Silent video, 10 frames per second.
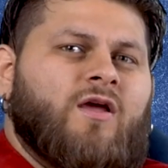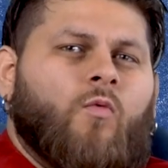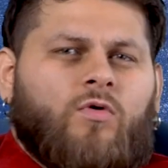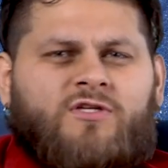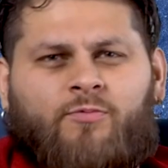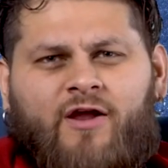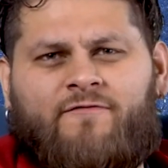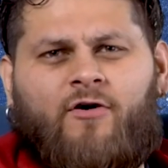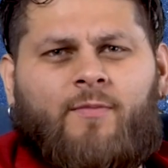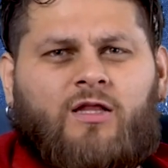Will spray
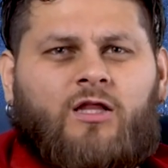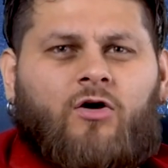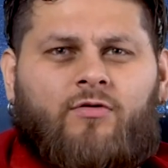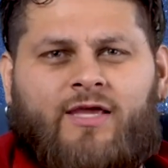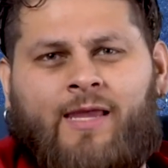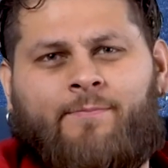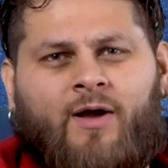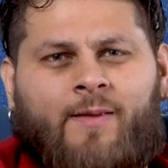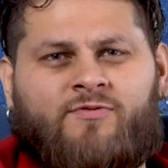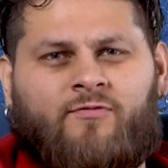foam alone keep
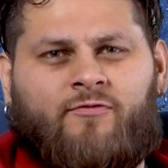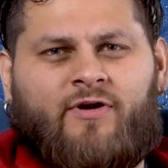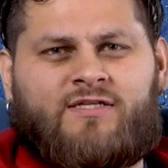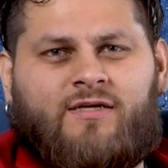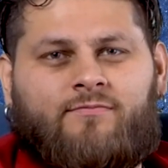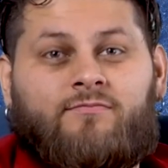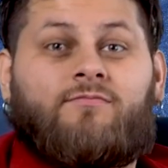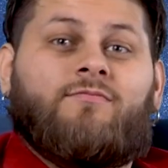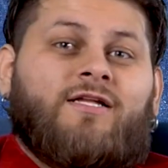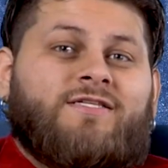pipes from freezing?
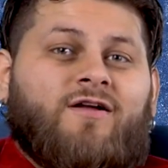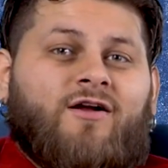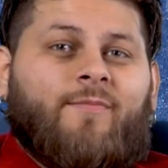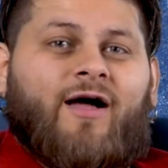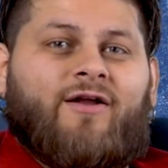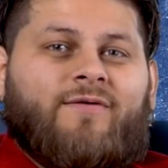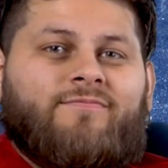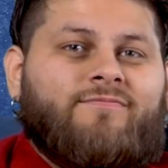Let's talk about it.